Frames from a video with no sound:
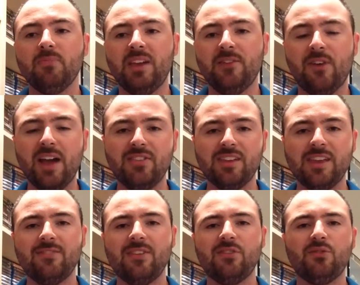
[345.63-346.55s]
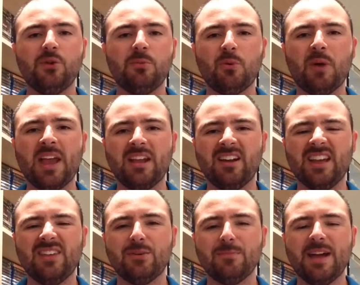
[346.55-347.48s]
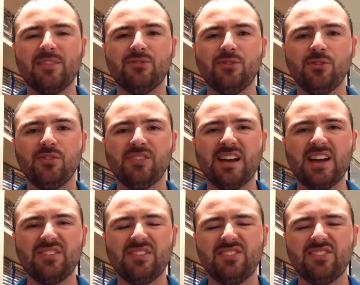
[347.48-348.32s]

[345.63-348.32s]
if I had to give this film a rating, I'd give it about 2 stars.